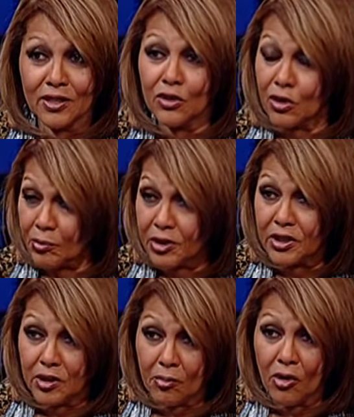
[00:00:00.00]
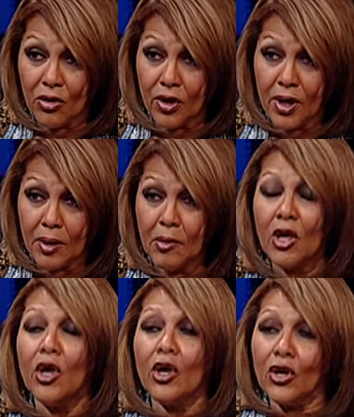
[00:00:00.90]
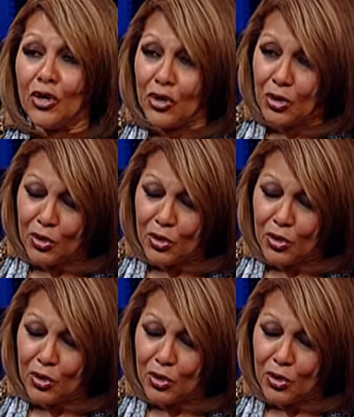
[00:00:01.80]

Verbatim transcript: Right. You completed the program. I completed the program.